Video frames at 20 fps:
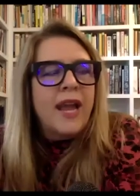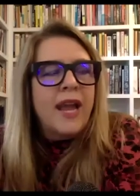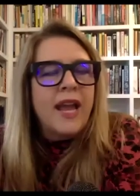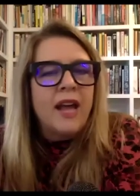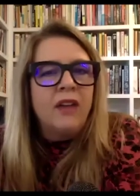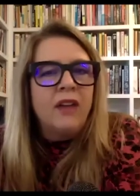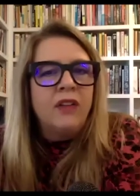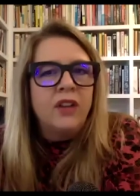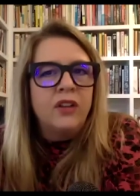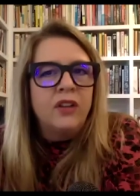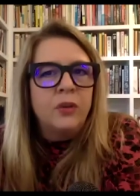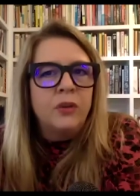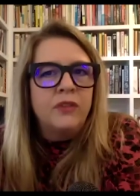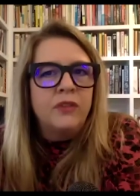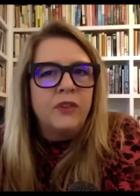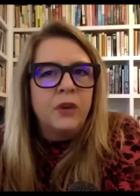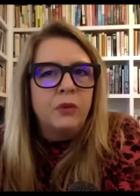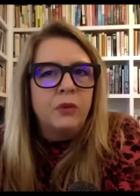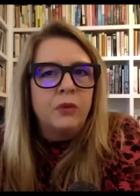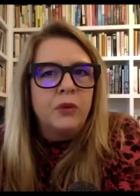I held on to it
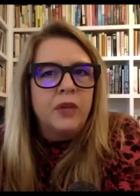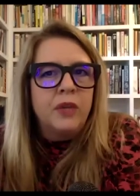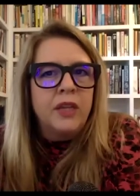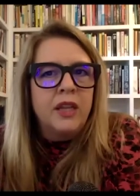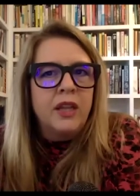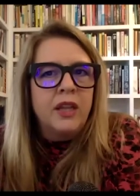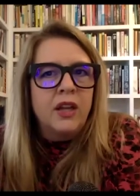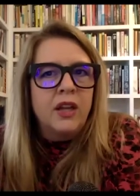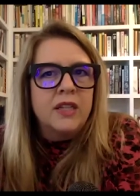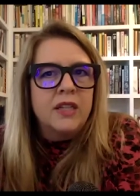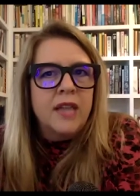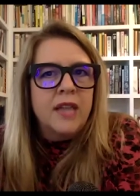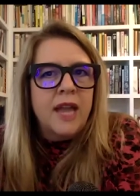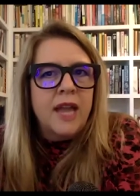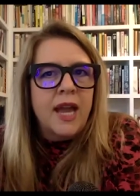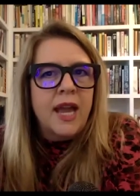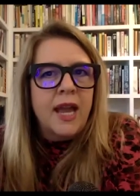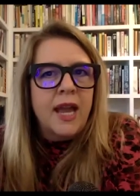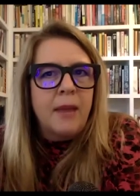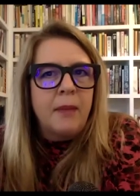for a really long
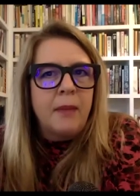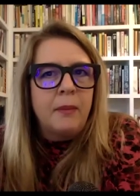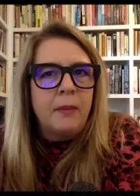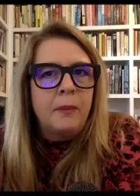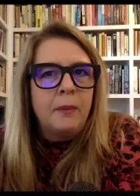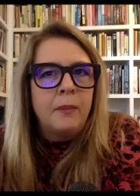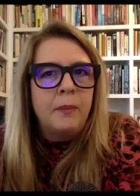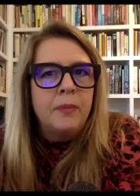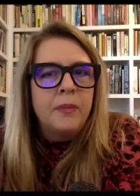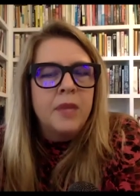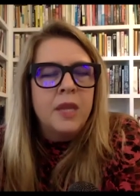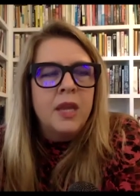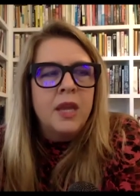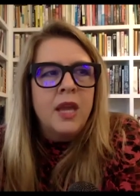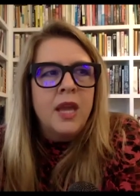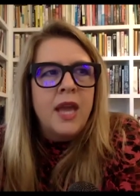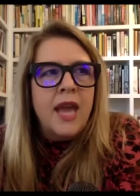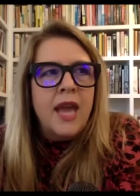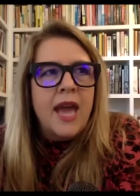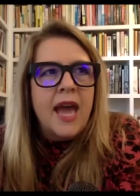time
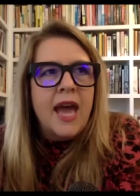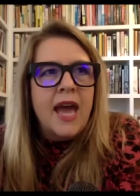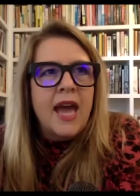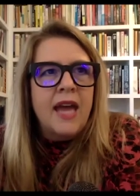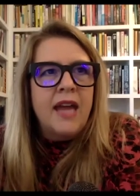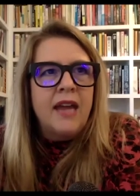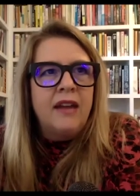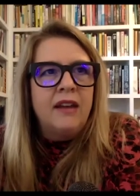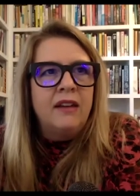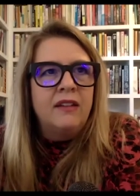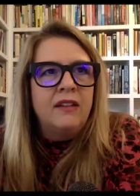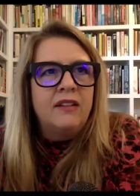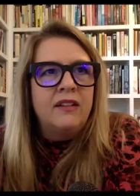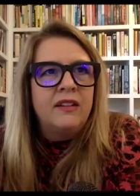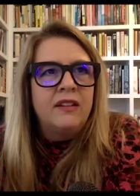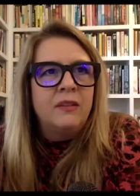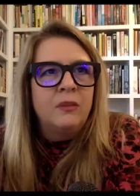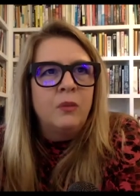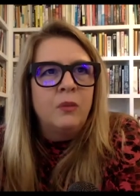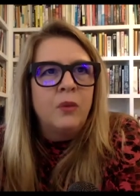and
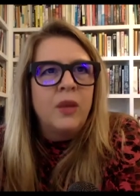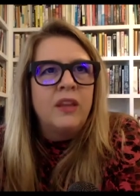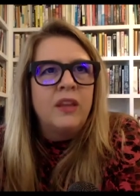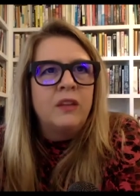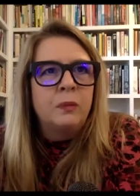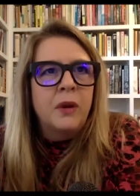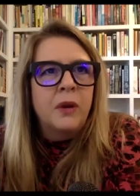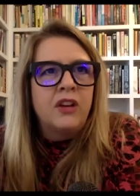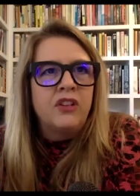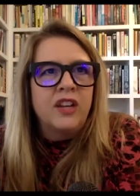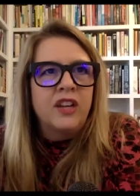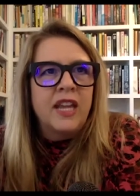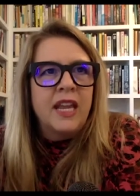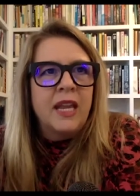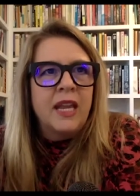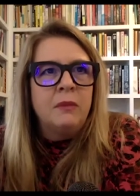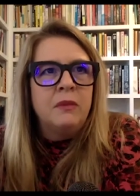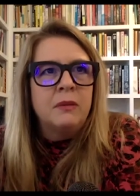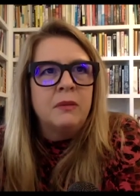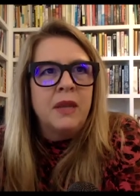when this project
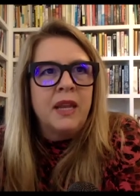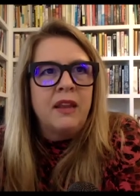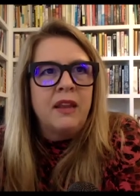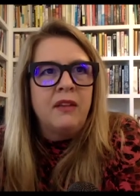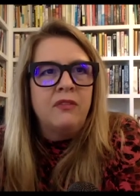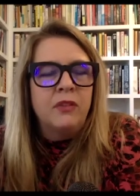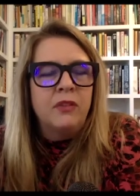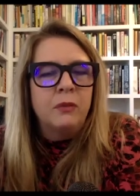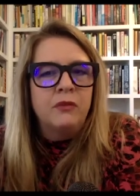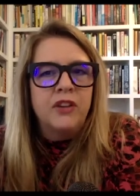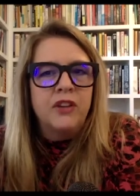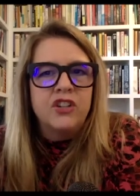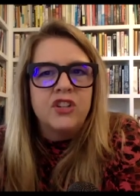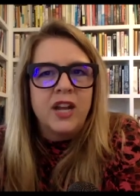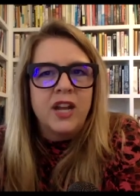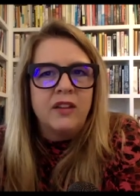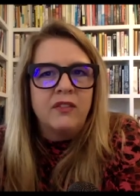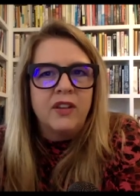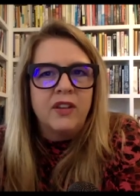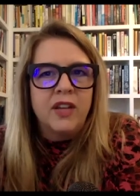came to me from
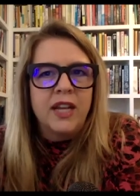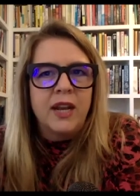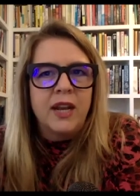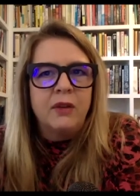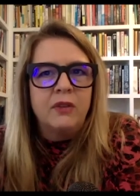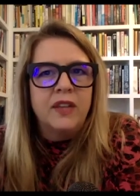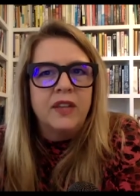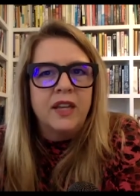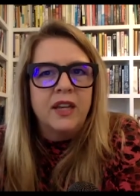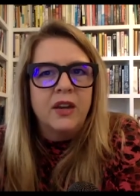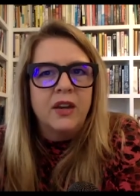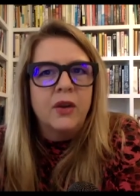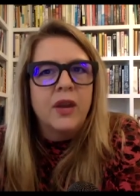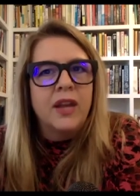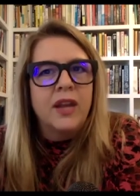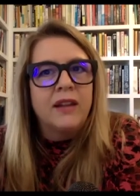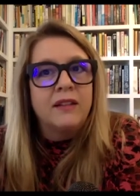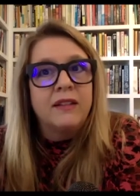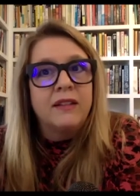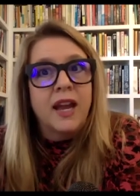fiction advocate i was like
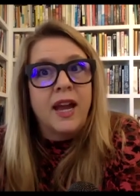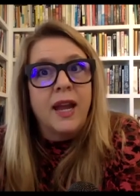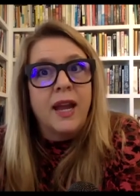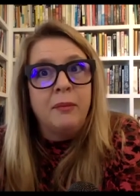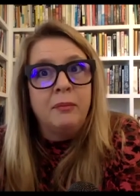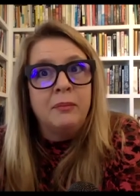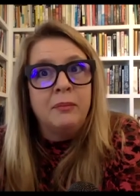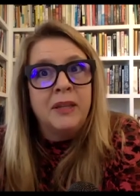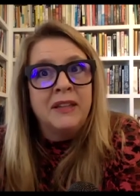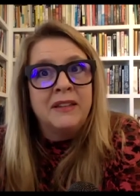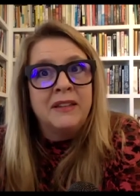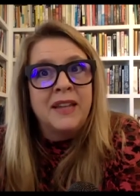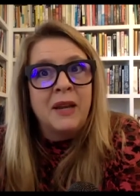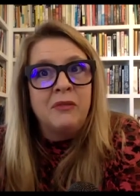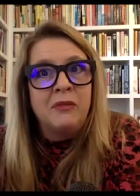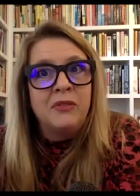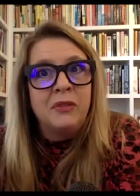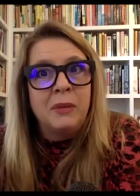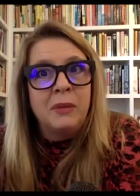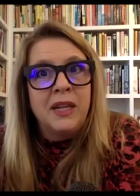okay it's time it's
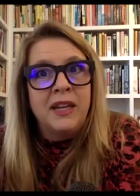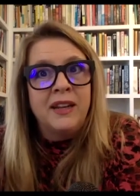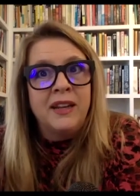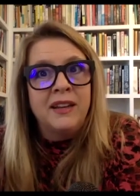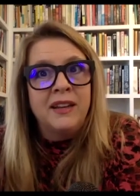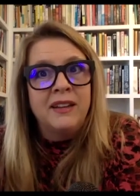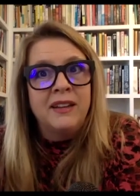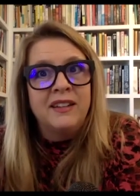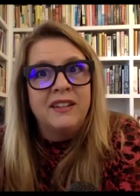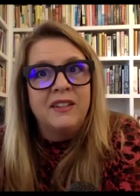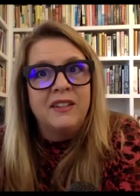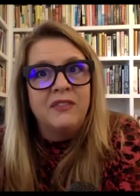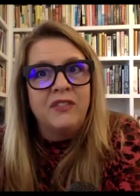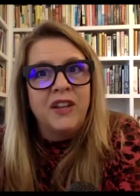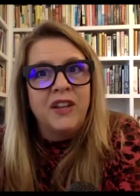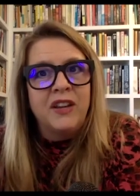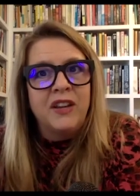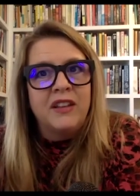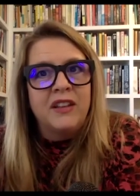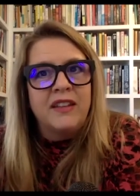time for me to to
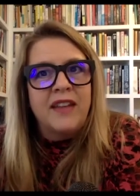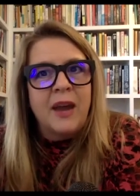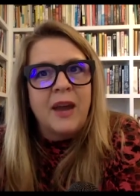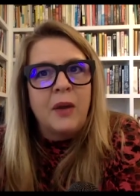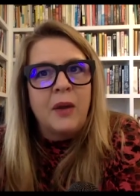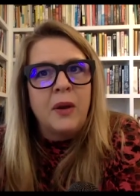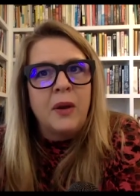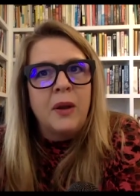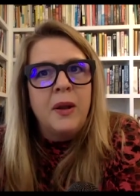figure this out